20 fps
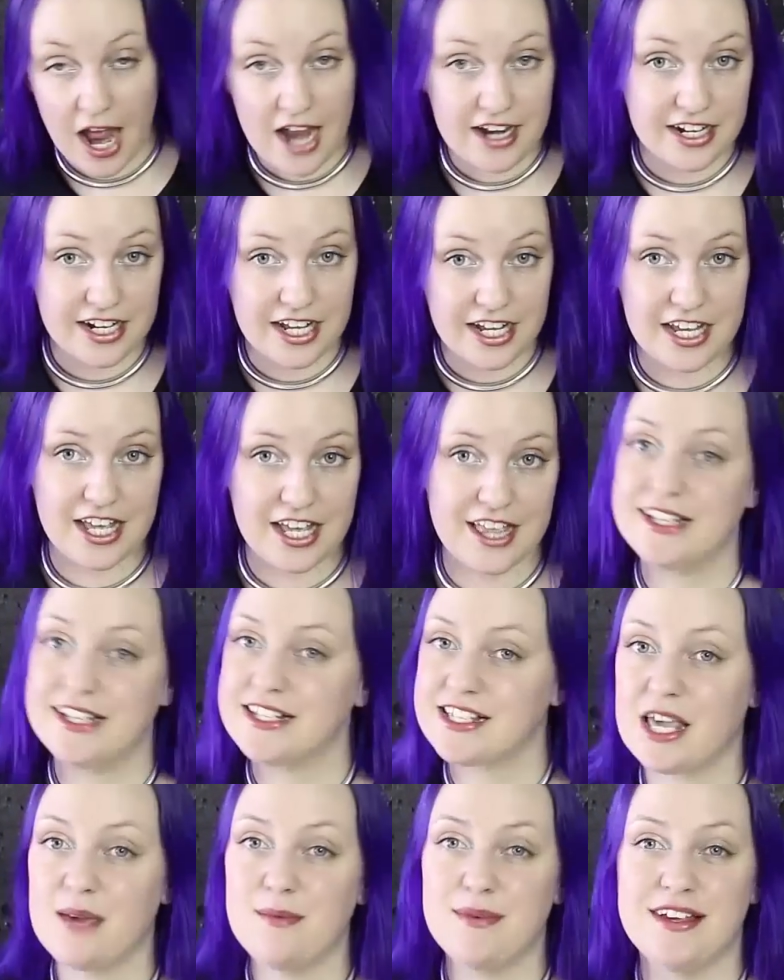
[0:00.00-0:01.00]
editing in
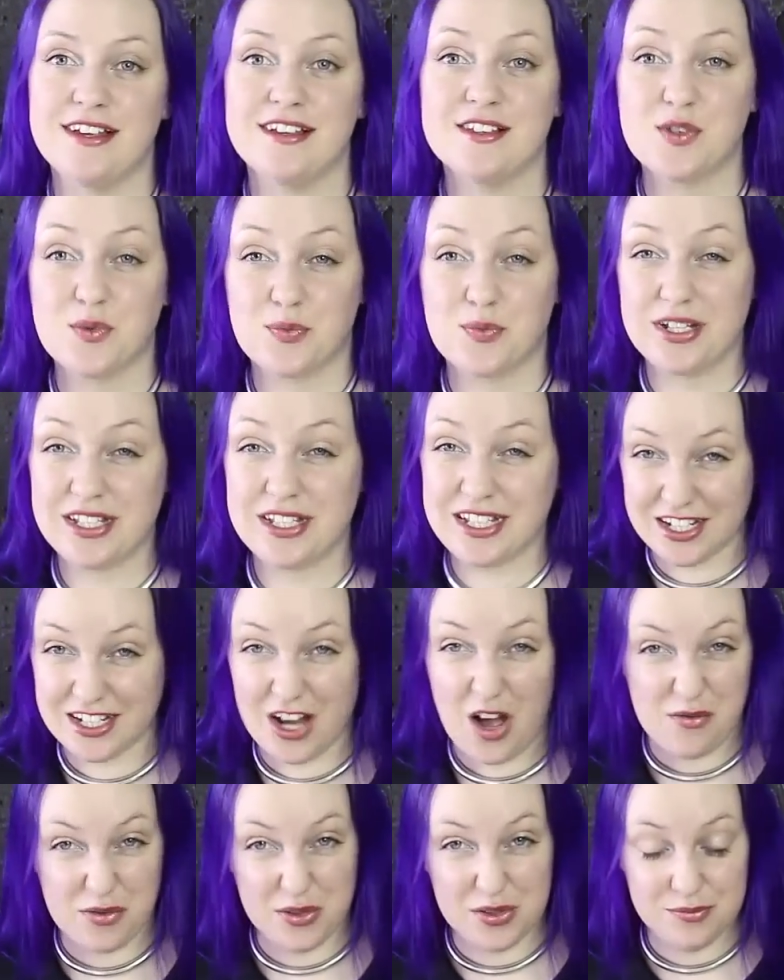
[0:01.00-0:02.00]
this game is really
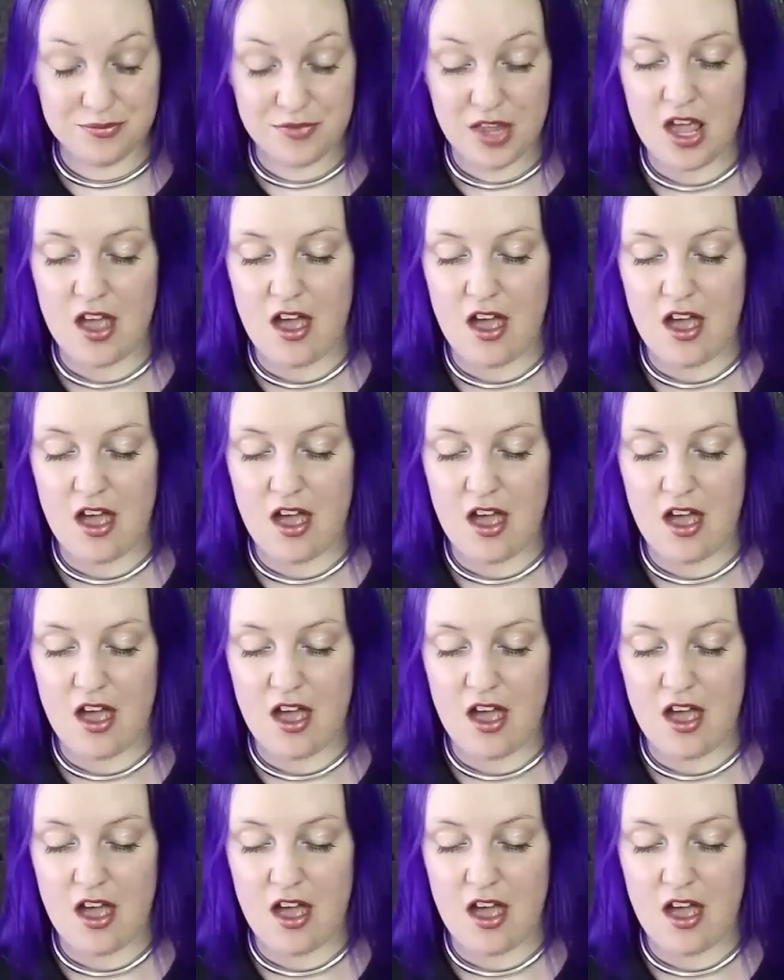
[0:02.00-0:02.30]
novel.